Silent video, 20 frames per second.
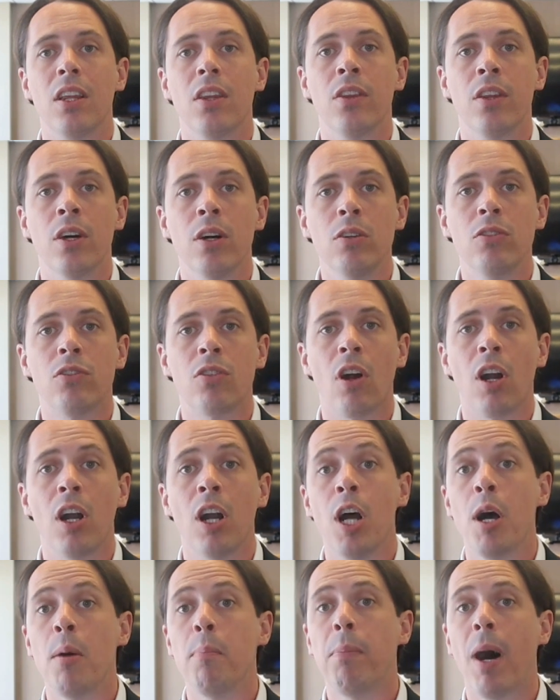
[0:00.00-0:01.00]
Those are
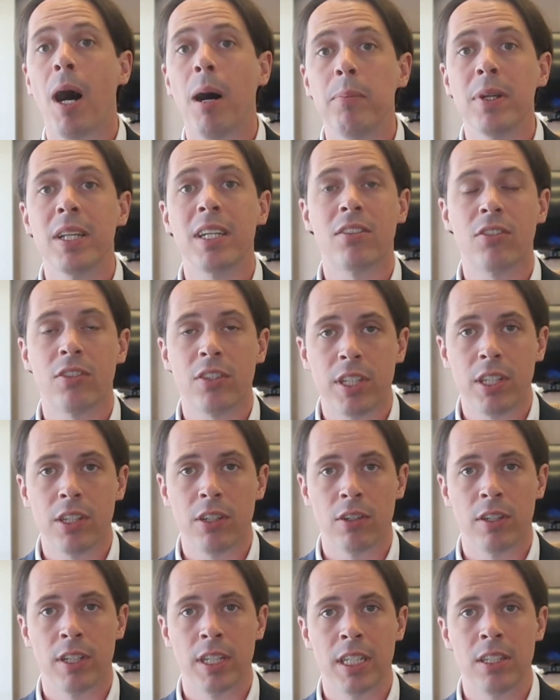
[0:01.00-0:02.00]
public
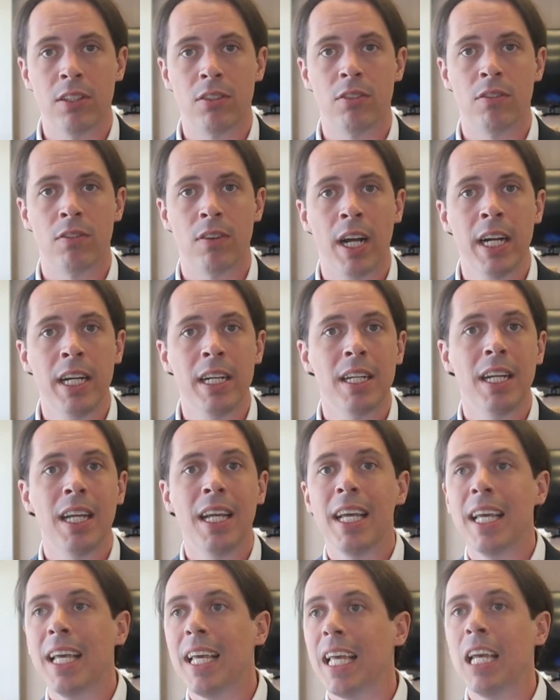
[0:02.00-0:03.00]
securities, right?
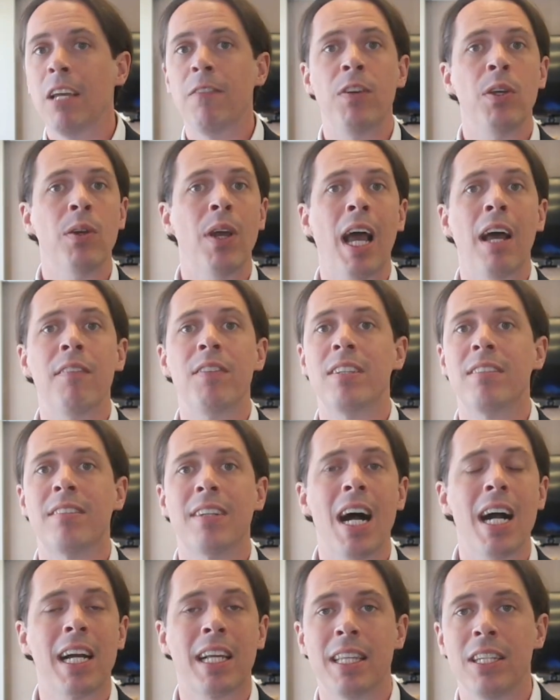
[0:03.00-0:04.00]
If you have a
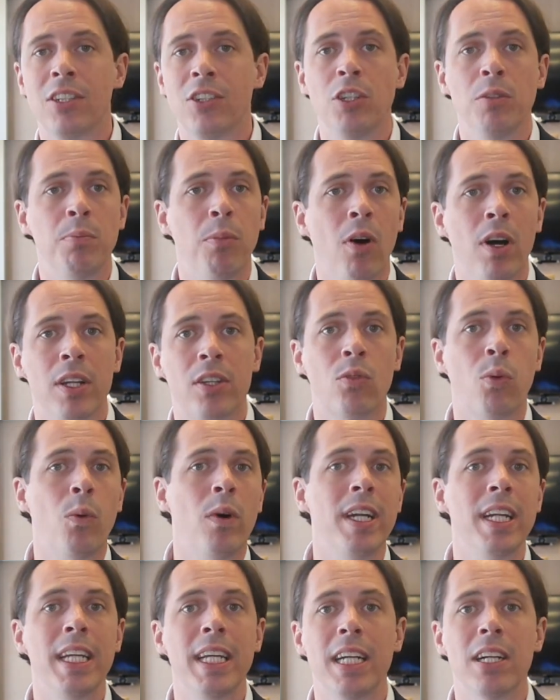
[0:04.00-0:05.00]
stock that you bought
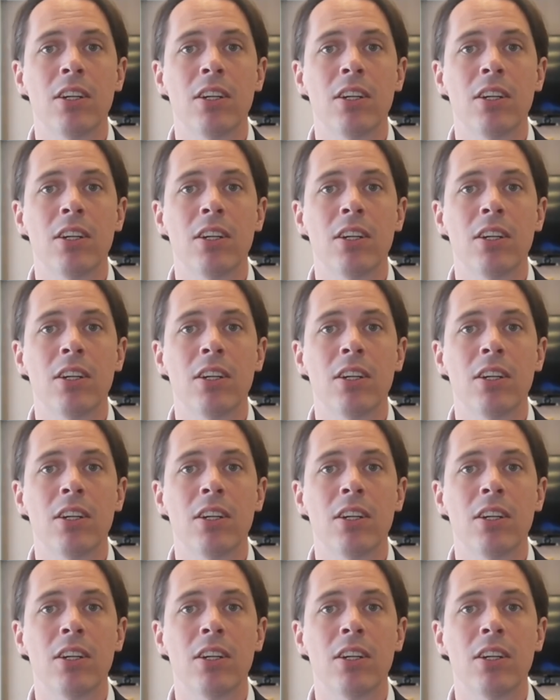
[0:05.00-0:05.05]
20